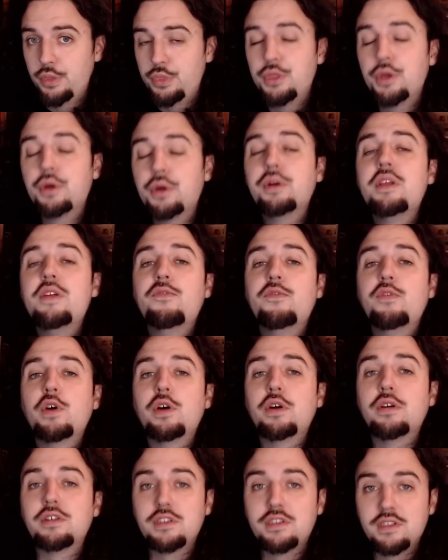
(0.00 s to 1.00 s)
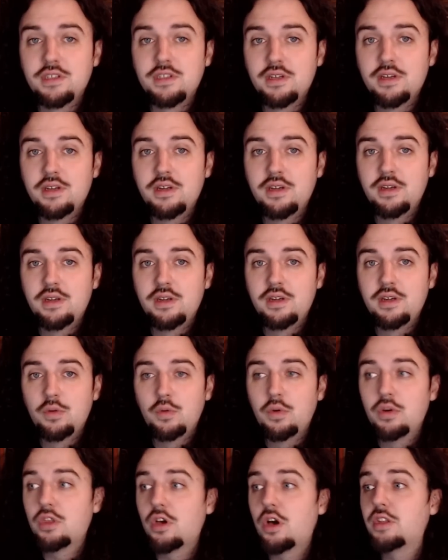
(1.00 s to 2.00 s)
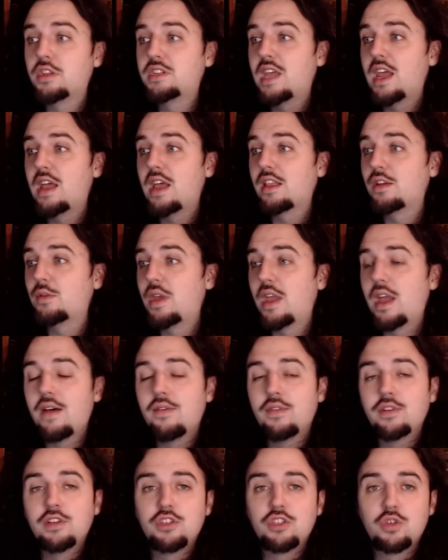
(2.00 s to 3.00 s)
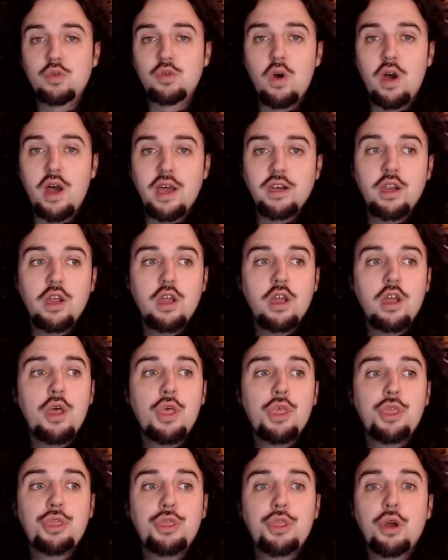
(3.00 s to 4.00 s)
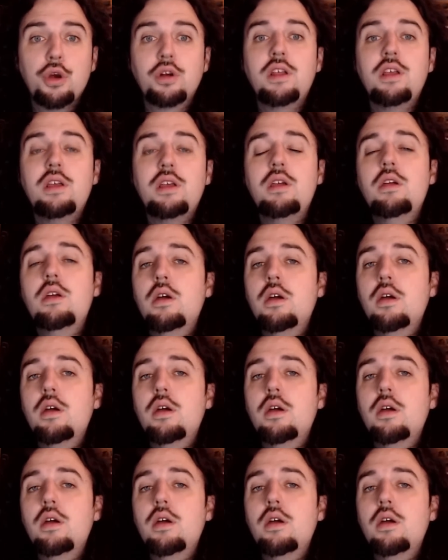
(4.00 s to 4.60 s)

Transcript: 31st. With all the talent we have on this squad, 31st.